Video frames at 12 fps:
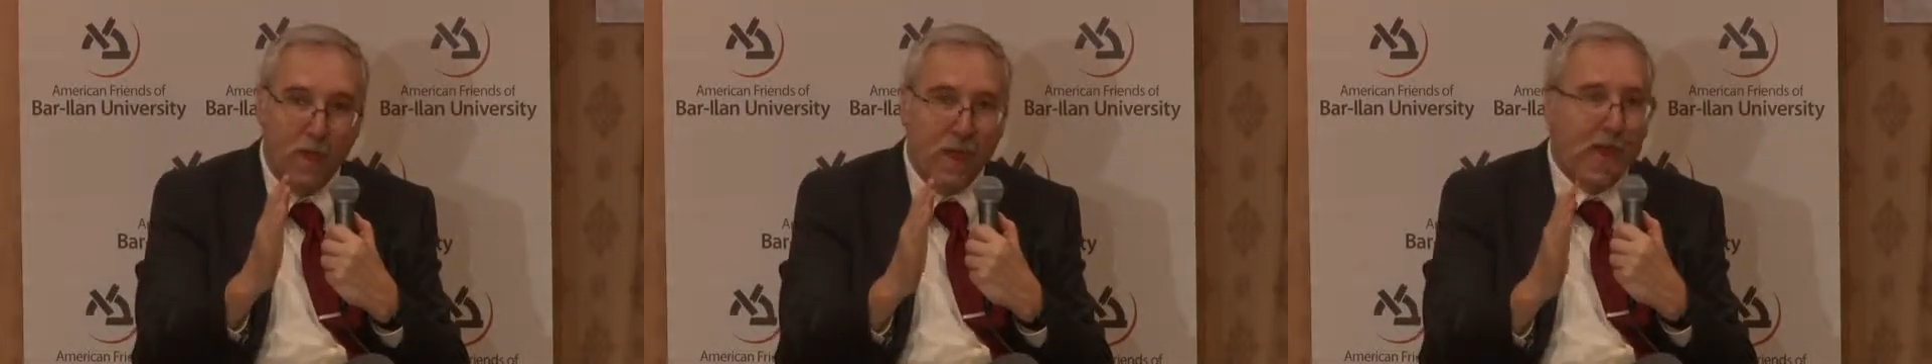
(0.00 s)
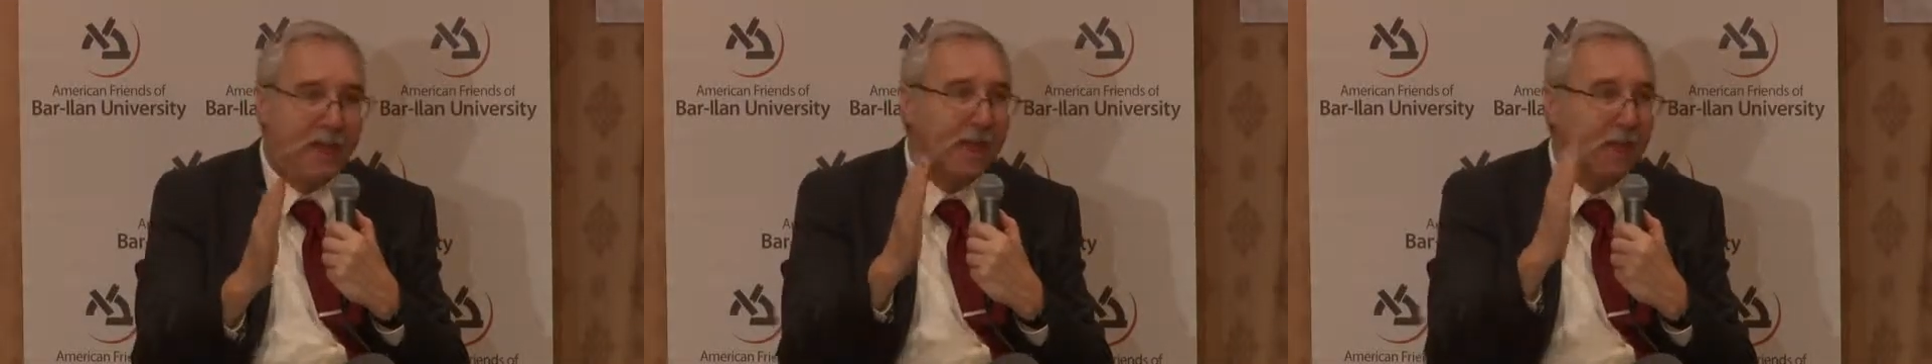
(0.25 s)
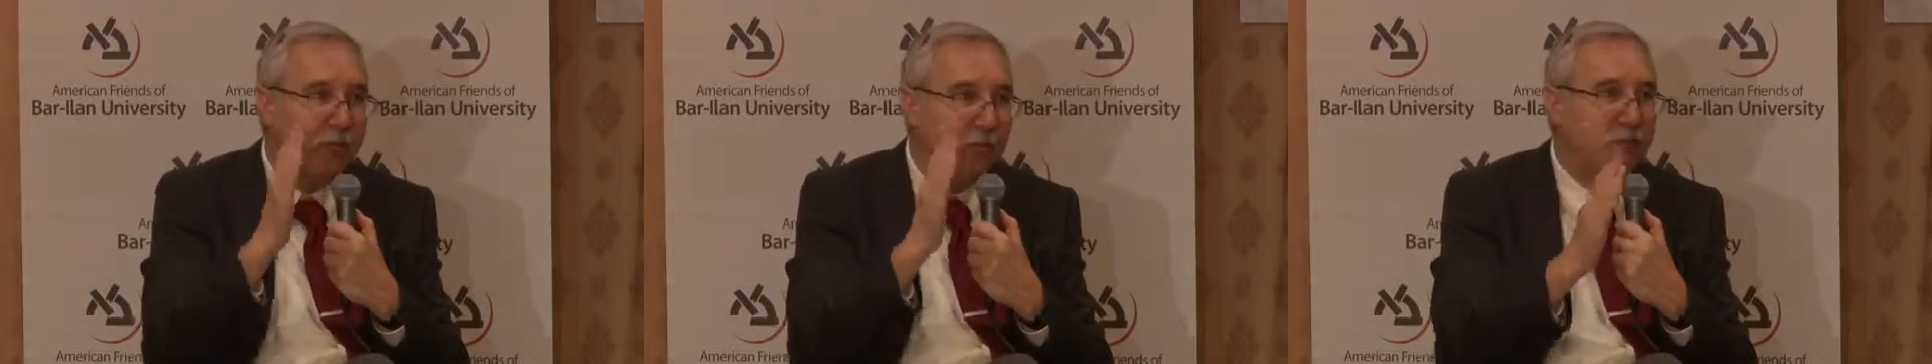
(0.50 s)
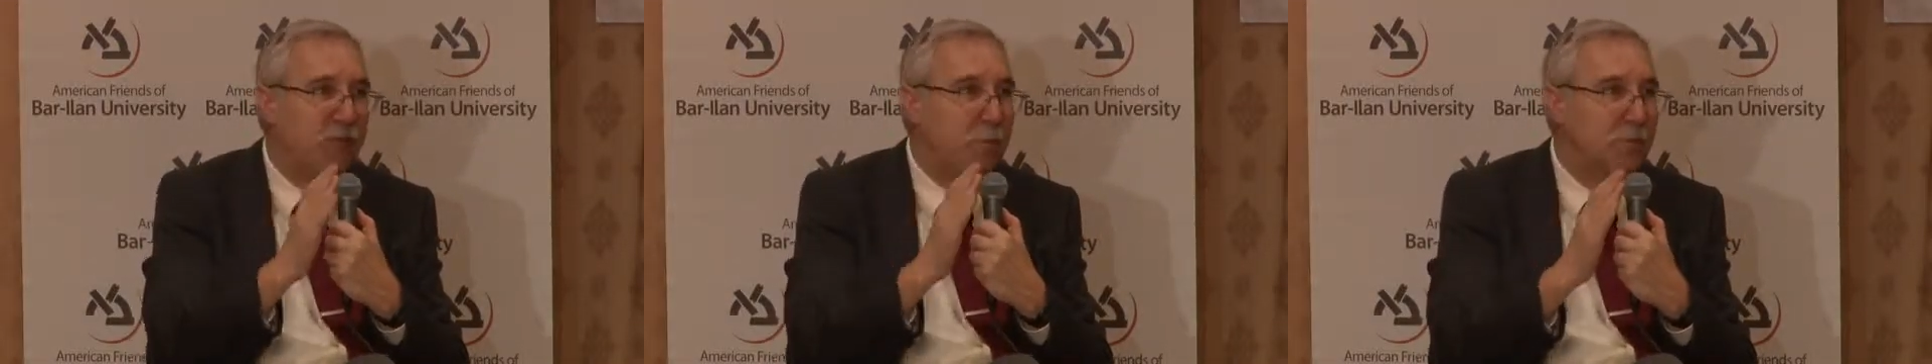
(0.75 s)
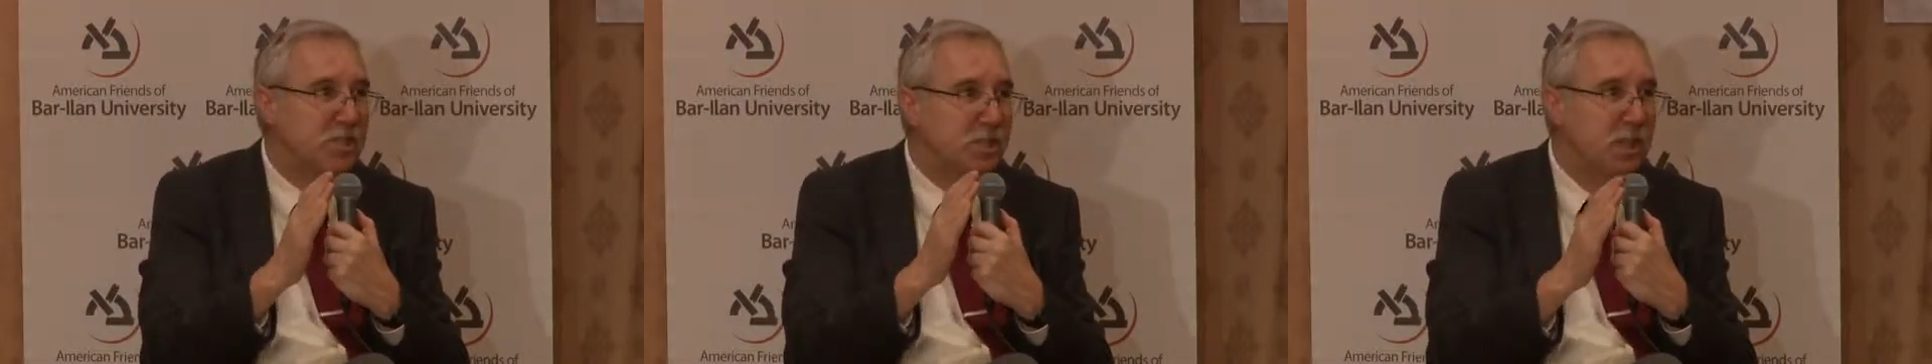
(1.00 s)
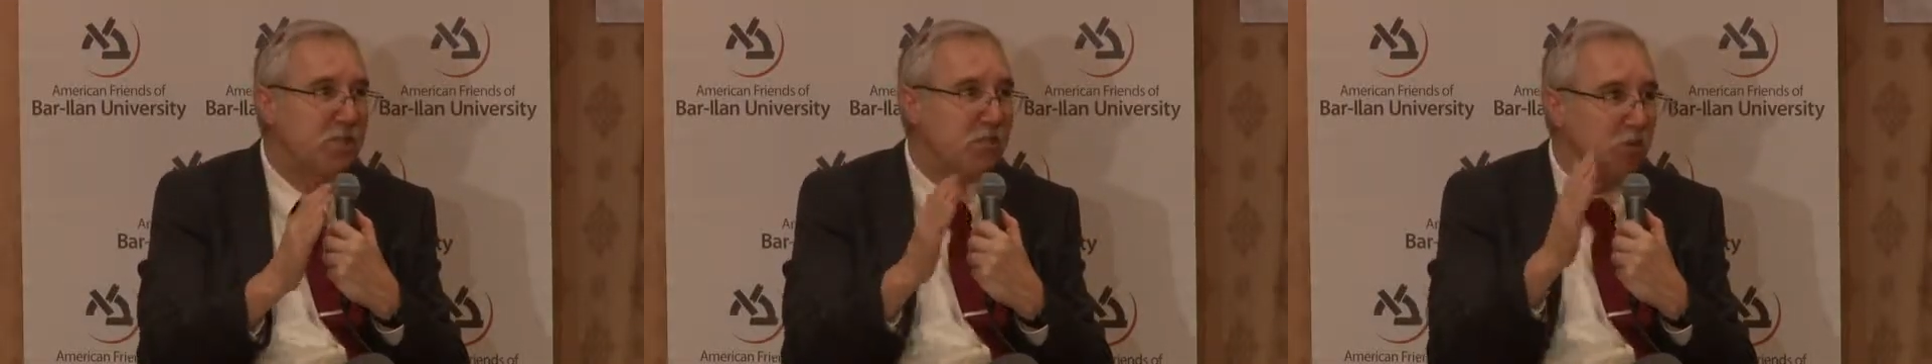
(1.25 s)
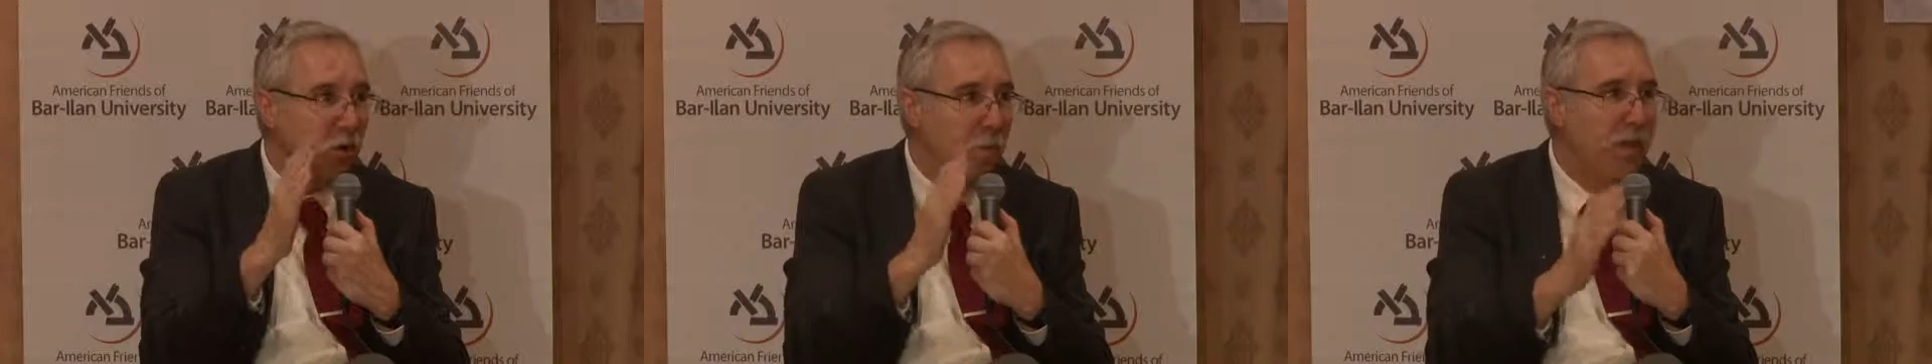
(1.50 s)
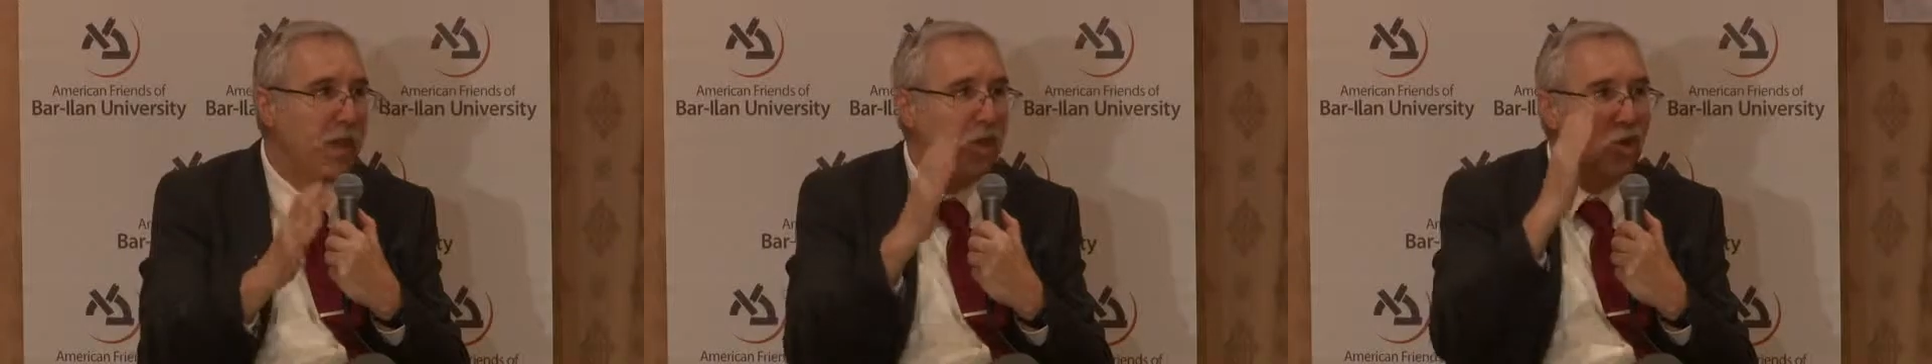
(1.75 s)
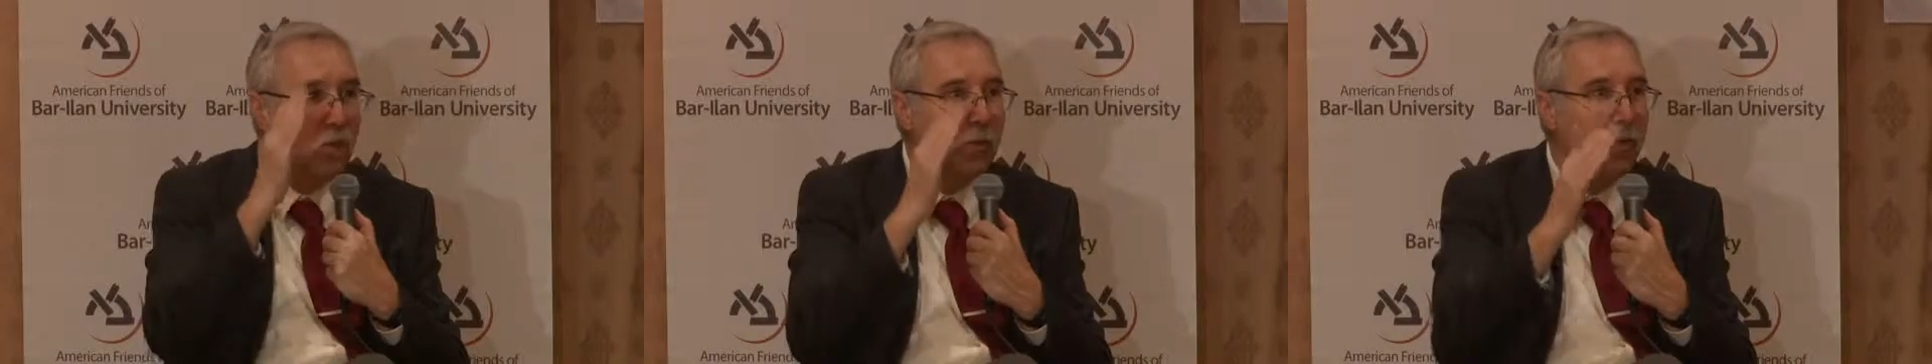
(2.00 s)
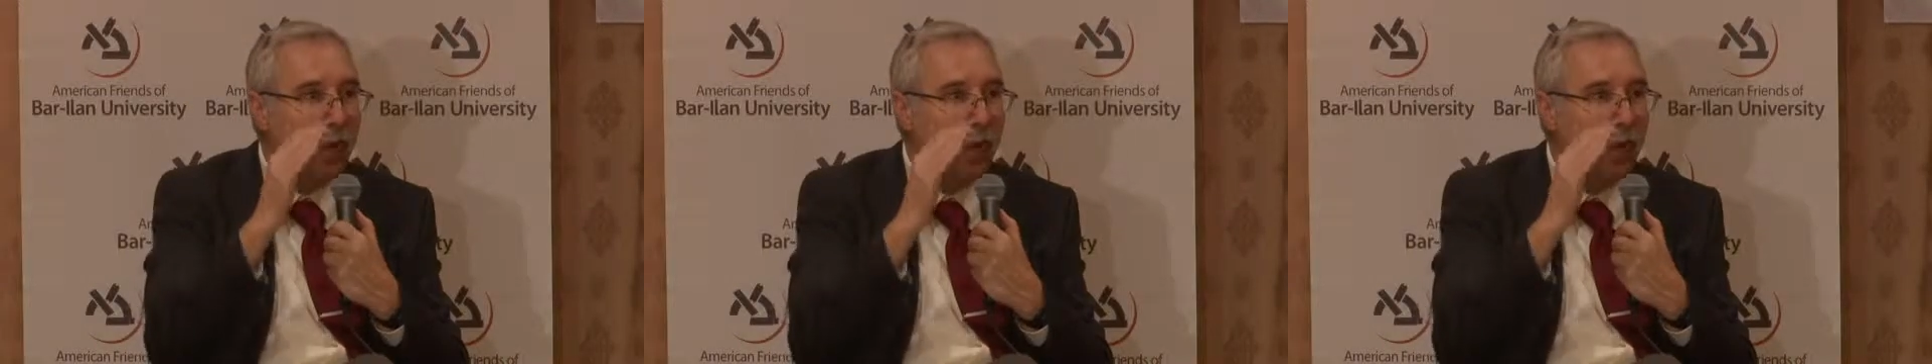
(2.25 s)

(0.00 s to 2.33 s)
and got 50% of European human